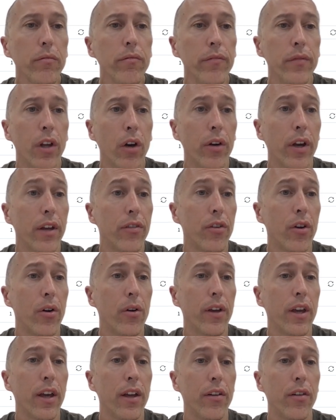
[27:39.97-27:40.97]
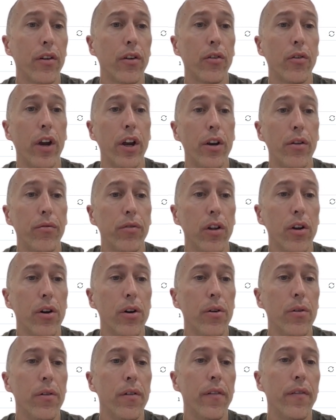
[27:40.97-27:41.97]
Okay, so again, create your
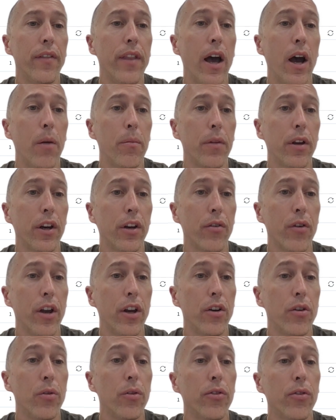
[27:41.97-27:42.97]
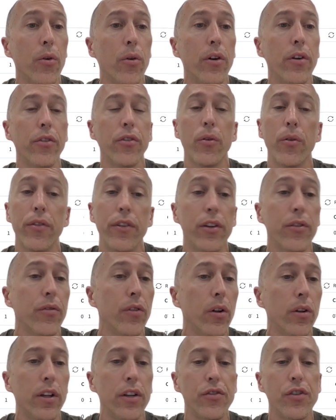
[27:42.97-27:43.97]
flow. Now I'm going to create a new source. So in this
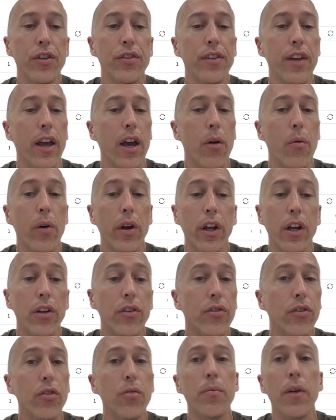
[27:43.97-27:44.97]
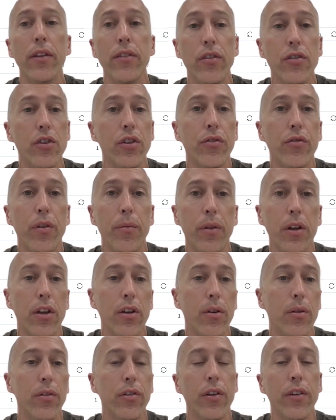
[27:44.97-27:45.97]
flow, let's just say I want to consume messages from a queue.